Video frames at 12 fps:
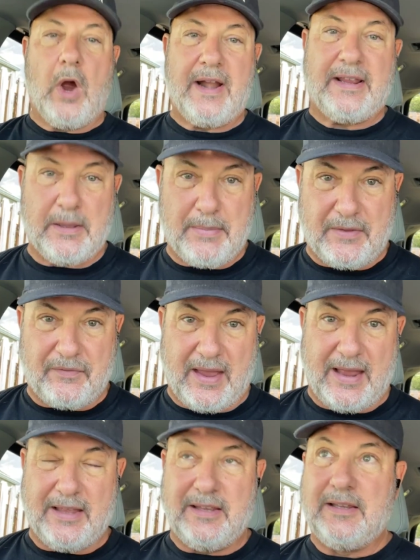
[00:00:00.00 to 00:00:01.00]
whining about
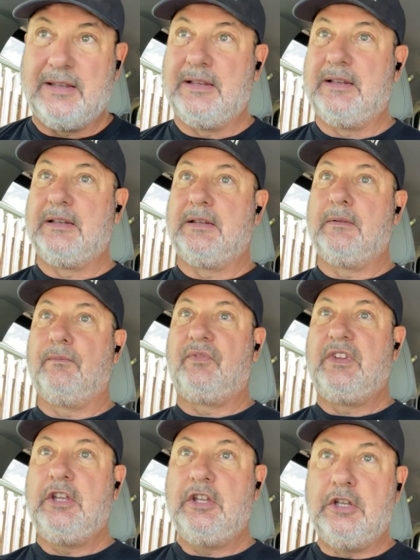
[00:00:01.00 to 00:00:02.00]
that.
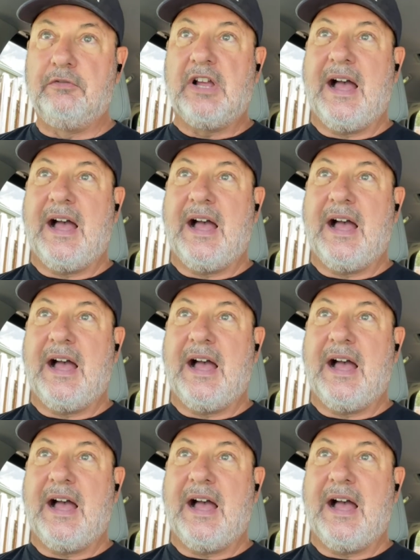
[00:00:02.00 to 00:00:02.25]
You've